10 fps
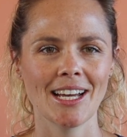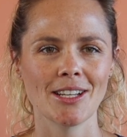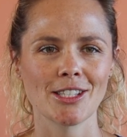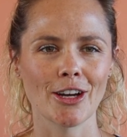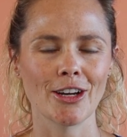
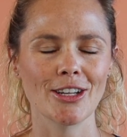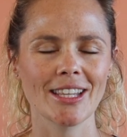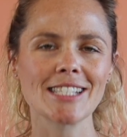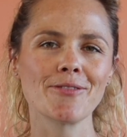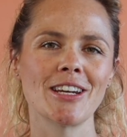So
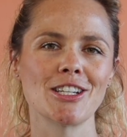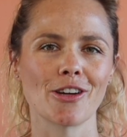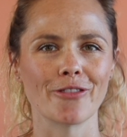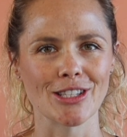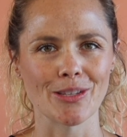let's finish
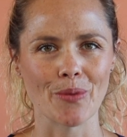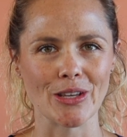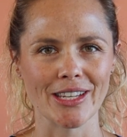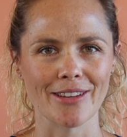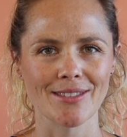off on some
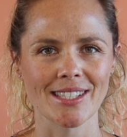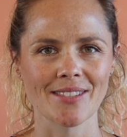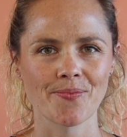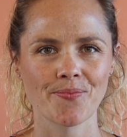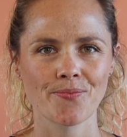positives.